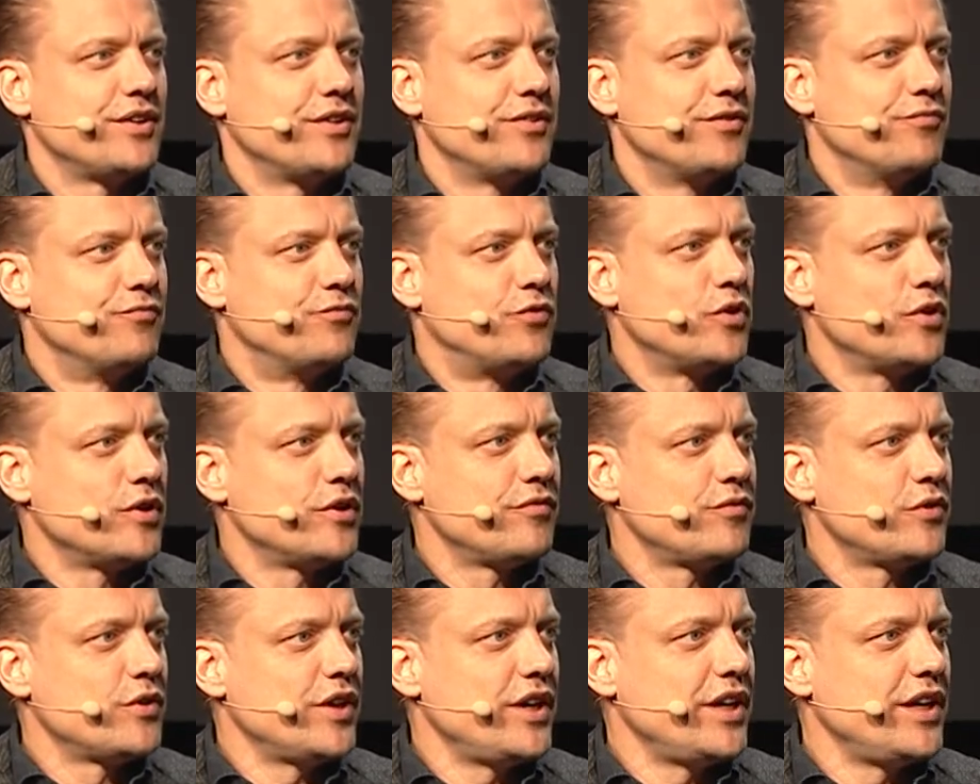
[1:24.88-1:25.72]

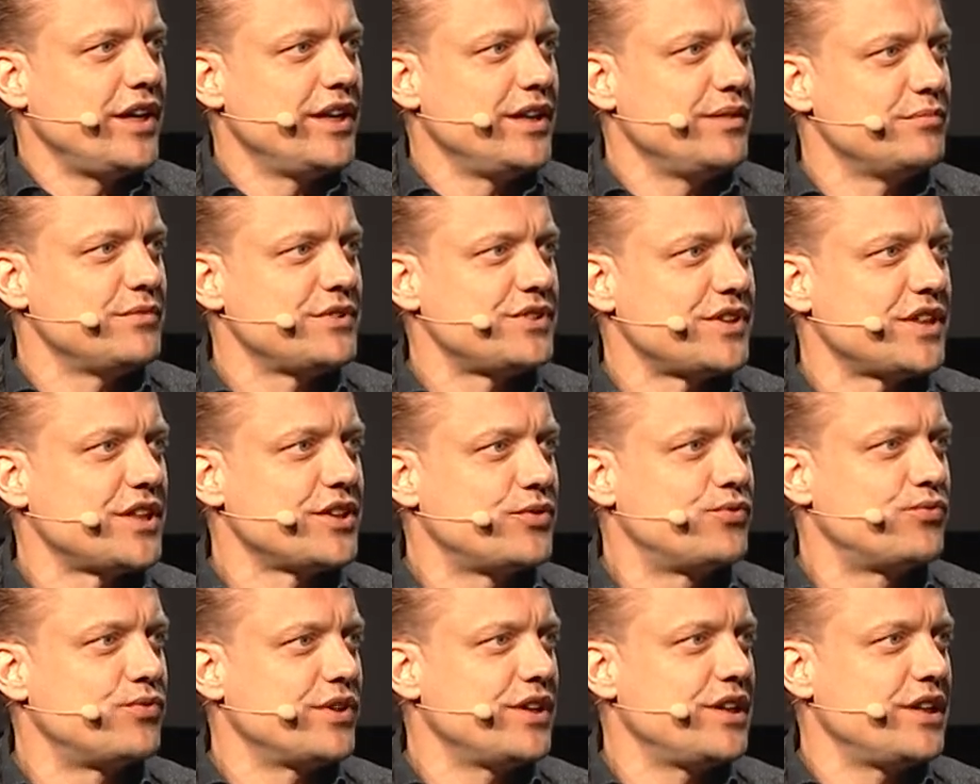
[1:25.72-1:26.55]
Volvo aims
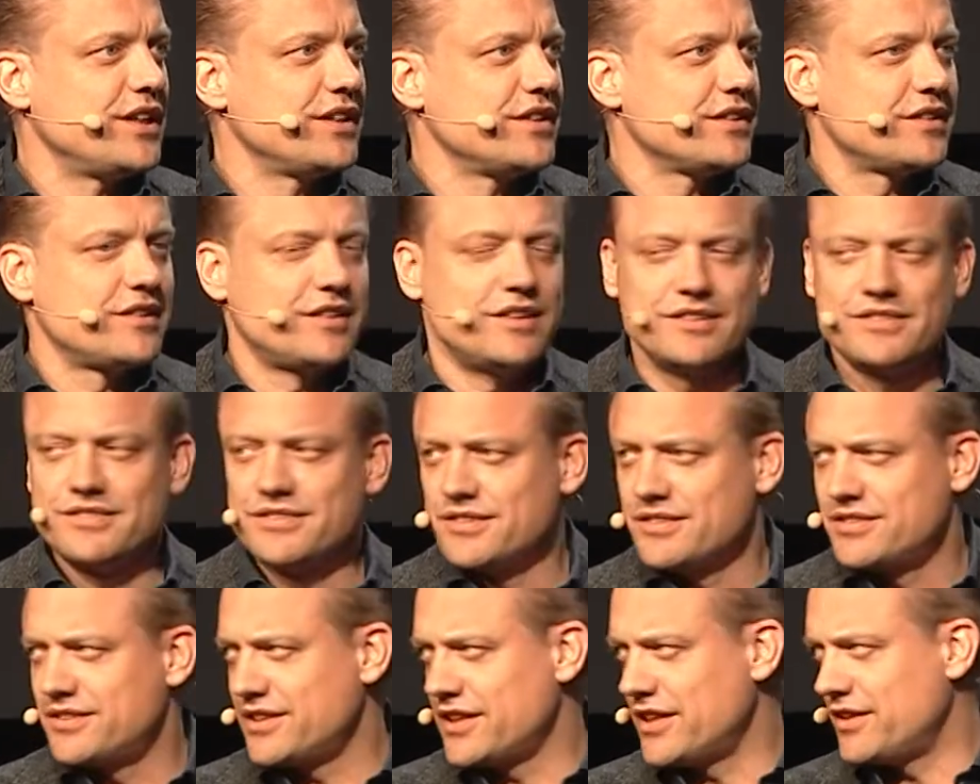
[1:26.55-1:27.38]
at
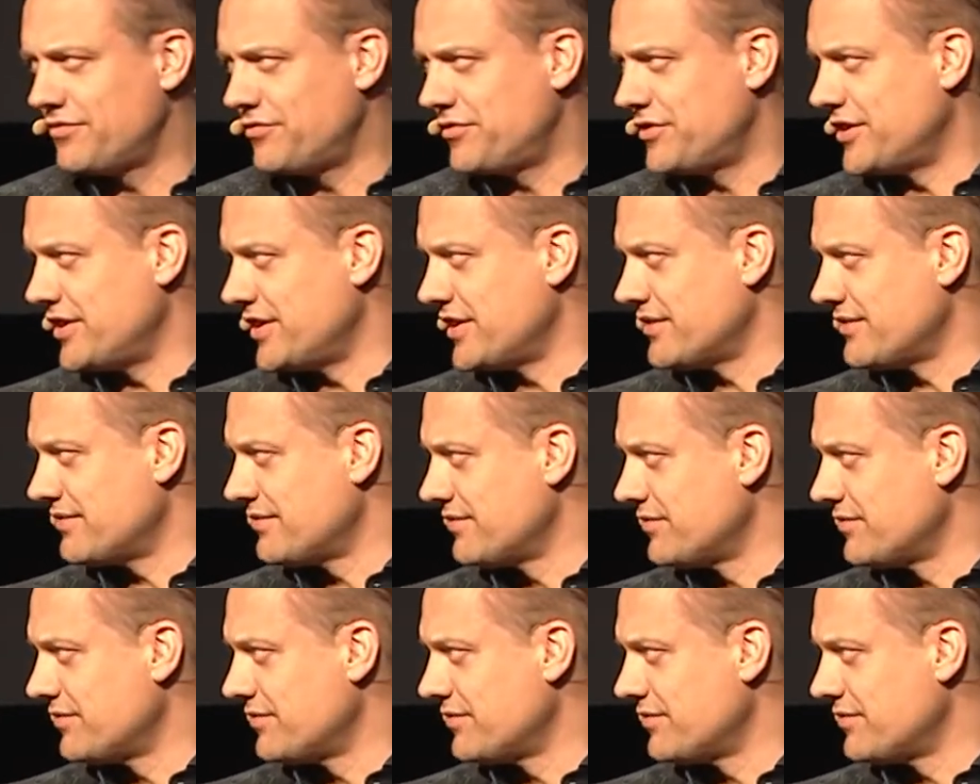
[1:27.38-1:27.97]
relentless safety.